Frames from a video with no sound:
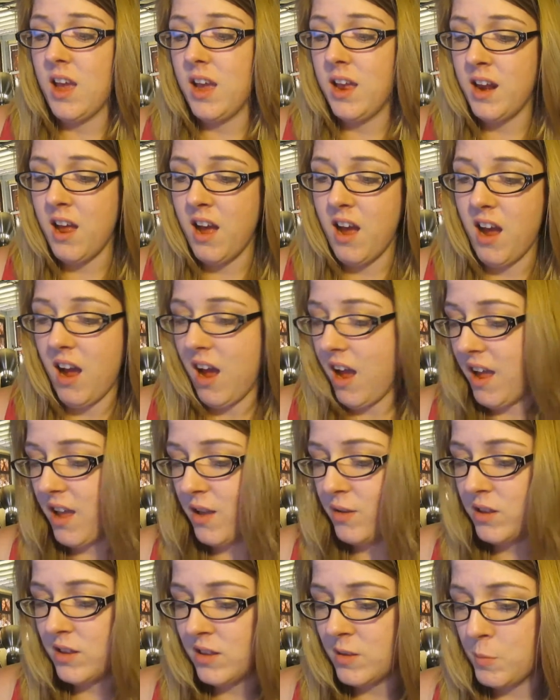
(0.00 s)
And
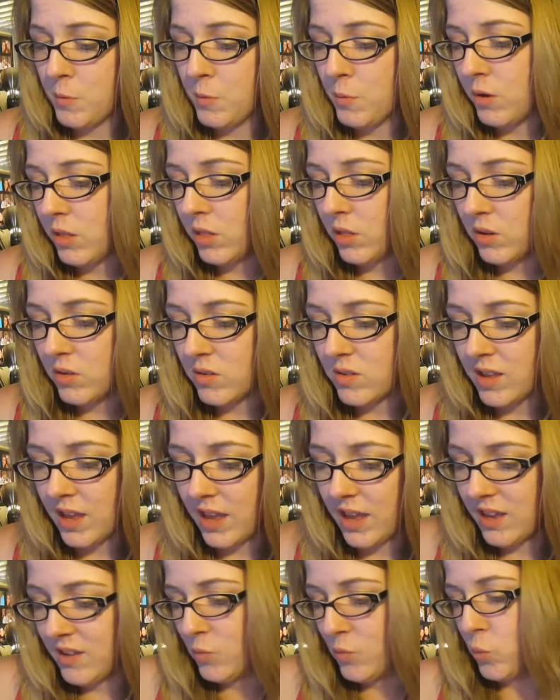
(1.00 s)
it's been one of those
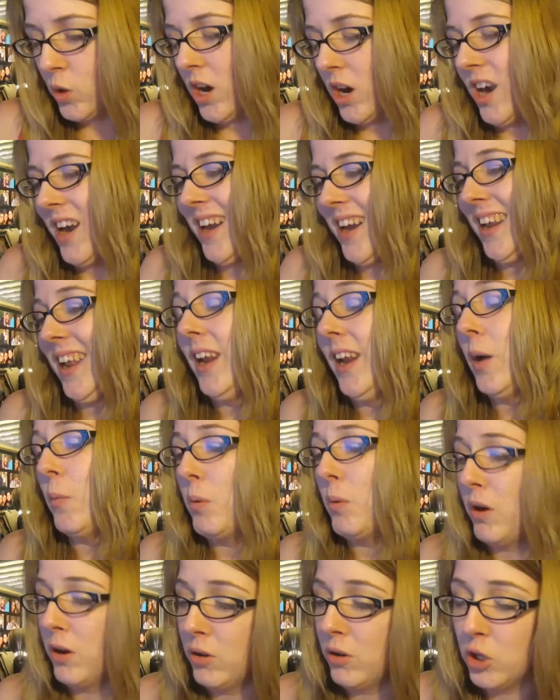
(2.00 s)
days where I need a
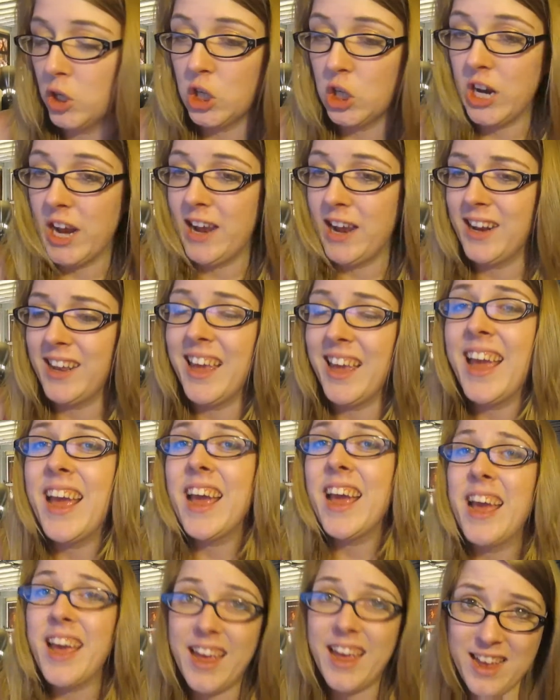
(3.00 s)
bottle of Jack
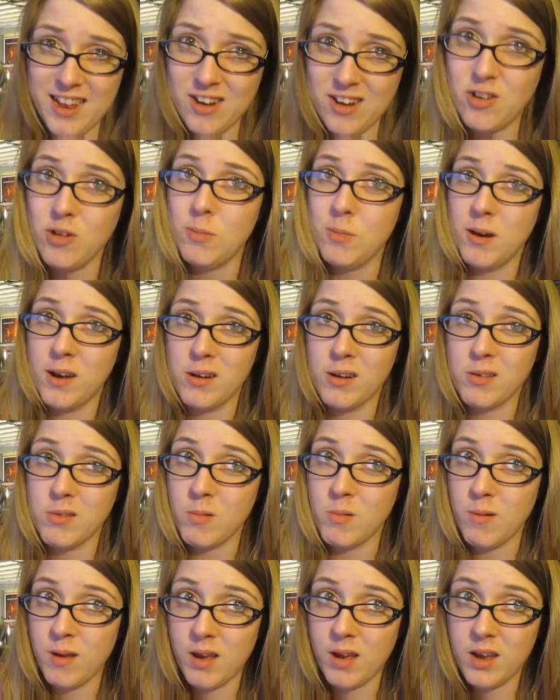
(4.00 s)
and two bottles
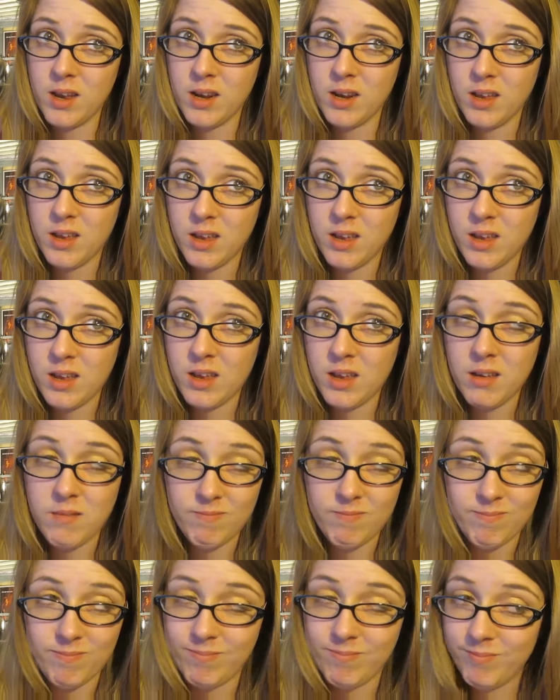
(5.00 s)
of wine
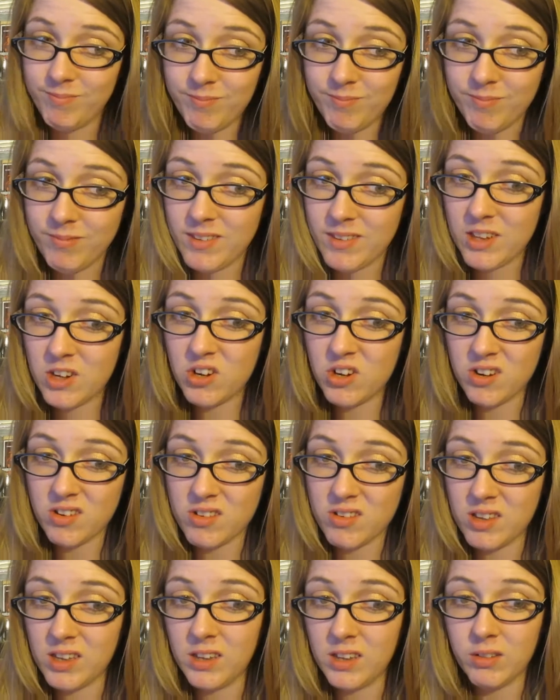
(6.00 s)

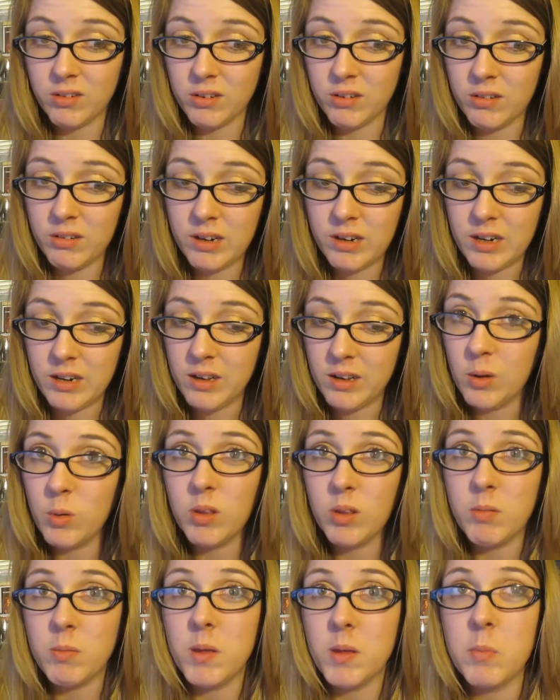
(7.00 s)
just to get through and deal
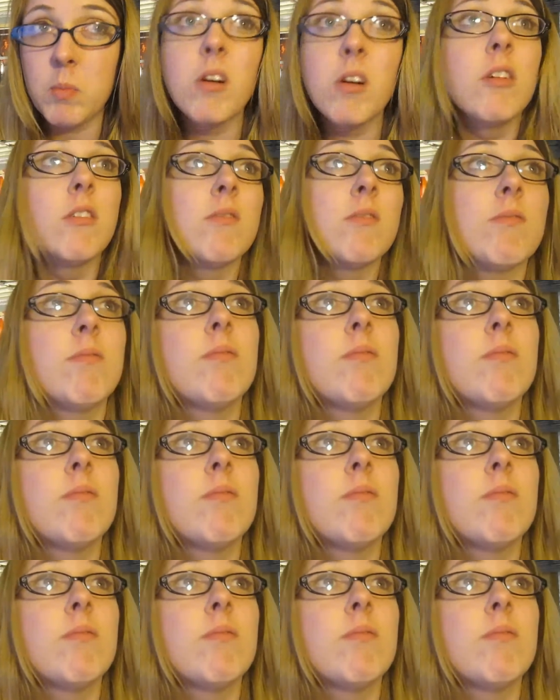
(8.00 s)
with people.